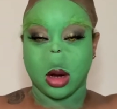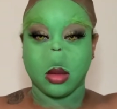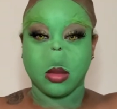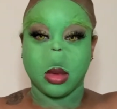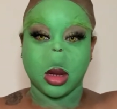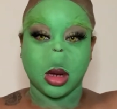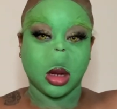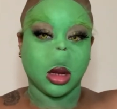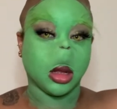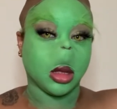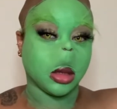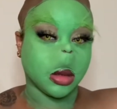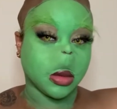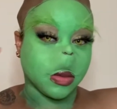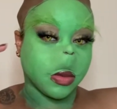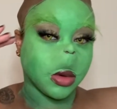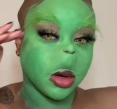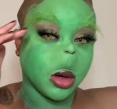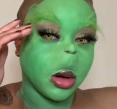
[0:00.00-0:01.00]
putting this
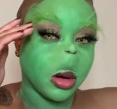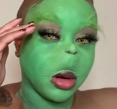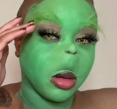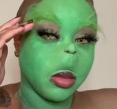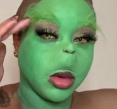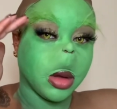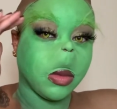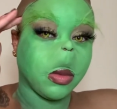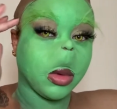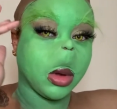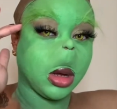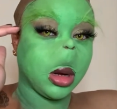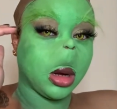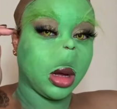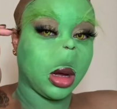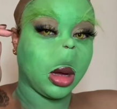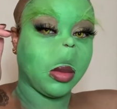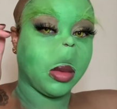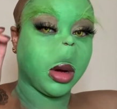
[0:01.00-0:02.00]
fur on my freaking
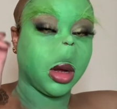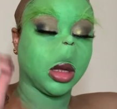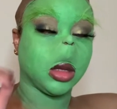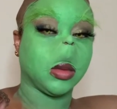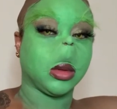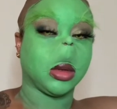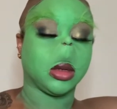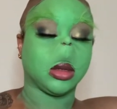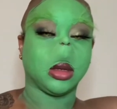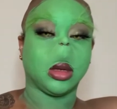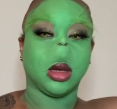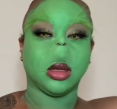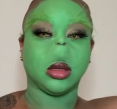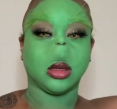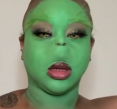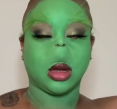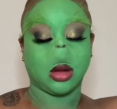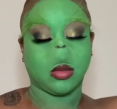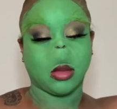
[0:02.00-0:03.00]
eyebrows because it keeps
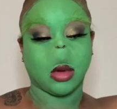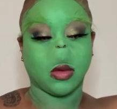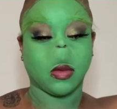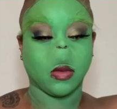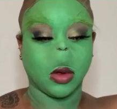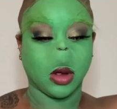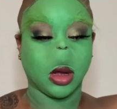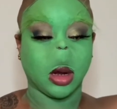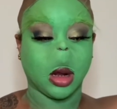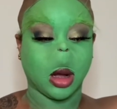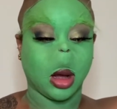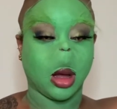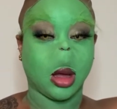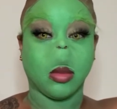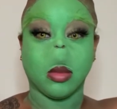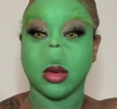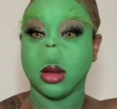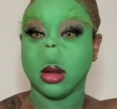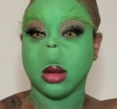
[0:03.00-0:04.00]
getting in my freaking eye,
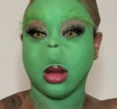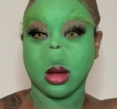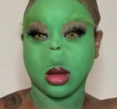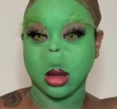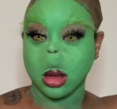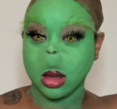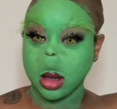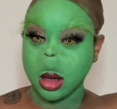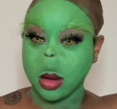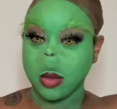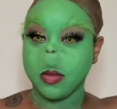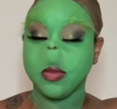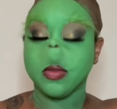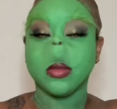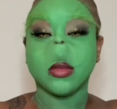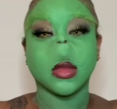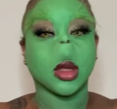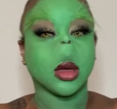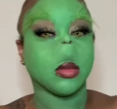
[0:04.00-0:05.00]
but luckily
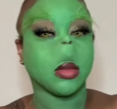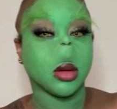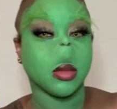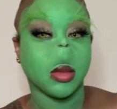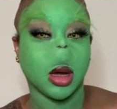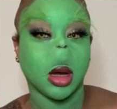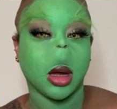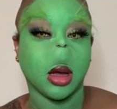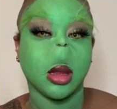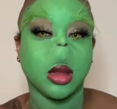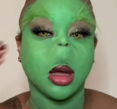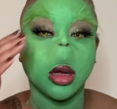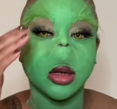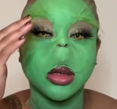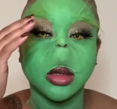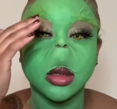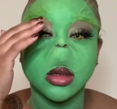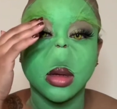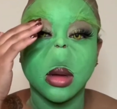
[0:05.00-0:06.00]
I put my
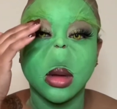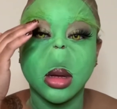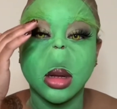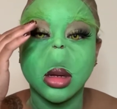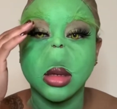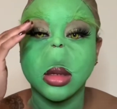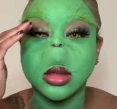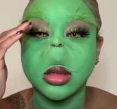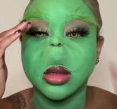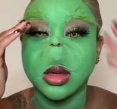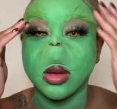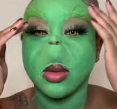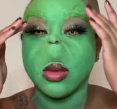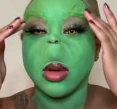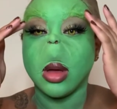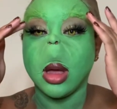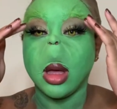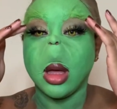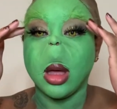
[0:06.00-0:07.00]
eyelashes on so
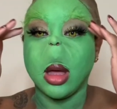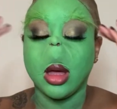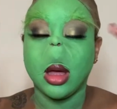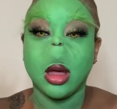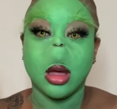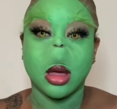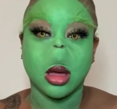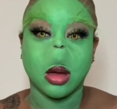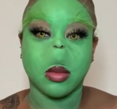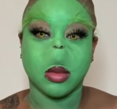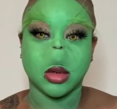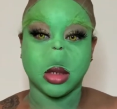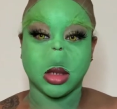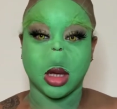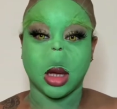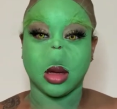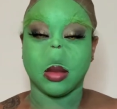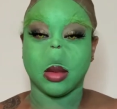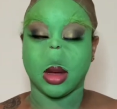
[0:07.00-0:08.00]
it can
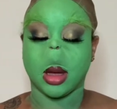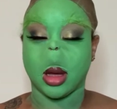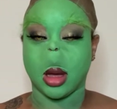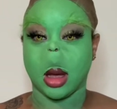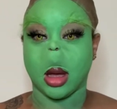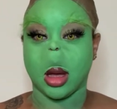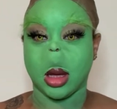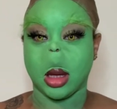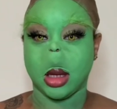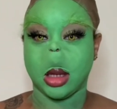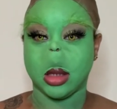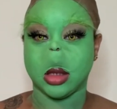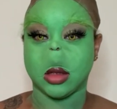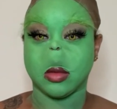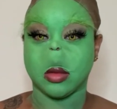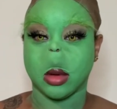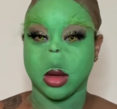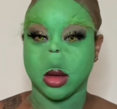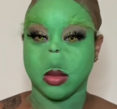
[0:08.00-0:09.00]
protect my eyes
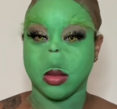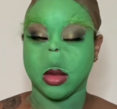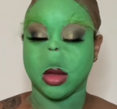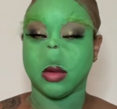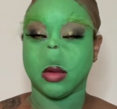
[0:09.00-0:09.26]
from the